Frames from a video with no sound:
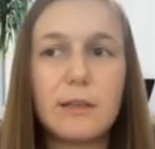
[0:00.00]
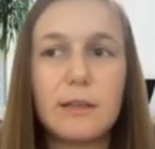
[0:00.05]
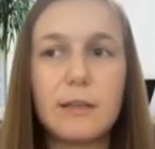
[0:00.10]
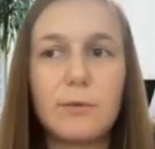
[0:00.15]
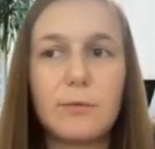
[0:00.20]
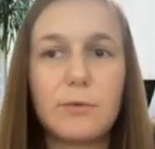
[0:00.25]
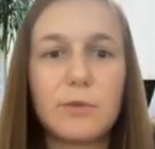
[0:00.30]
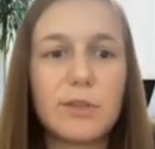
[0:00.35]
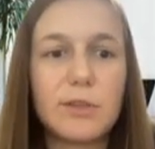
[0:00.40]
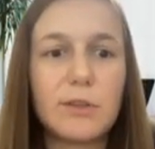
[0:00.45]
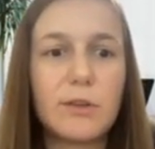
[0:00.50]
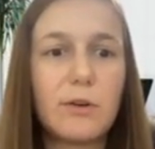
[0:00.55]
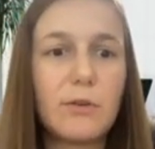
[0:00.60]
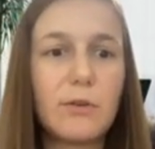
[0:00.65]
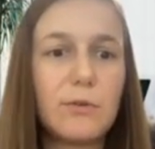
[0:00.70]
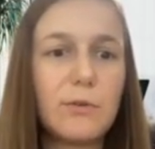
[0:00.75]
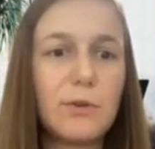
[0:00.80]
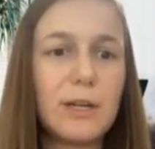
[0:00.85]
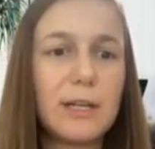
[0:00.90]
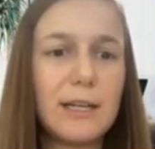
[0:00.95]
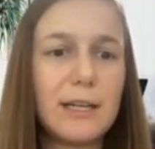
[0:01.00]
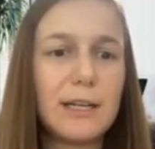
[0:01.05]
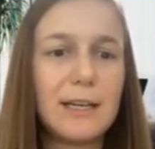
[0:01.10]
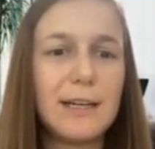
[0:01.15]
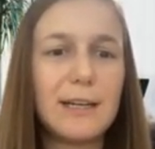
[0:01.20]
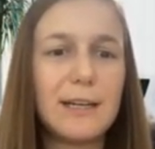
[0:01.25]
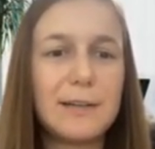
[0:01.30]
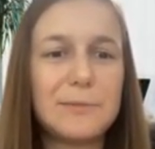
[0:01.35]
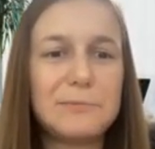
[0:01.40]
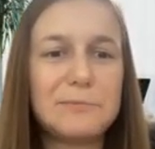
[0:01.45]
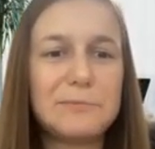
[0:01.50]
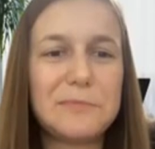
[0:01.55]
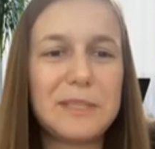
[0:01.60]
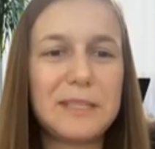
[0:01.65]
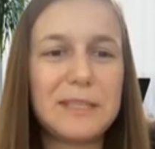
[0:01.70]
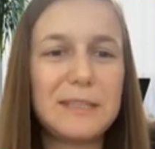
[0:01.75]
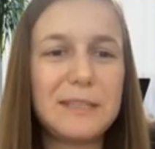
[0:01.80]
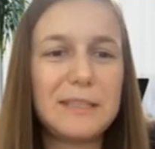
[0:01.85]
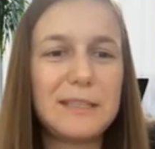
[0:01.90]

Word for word: uh, there was no um,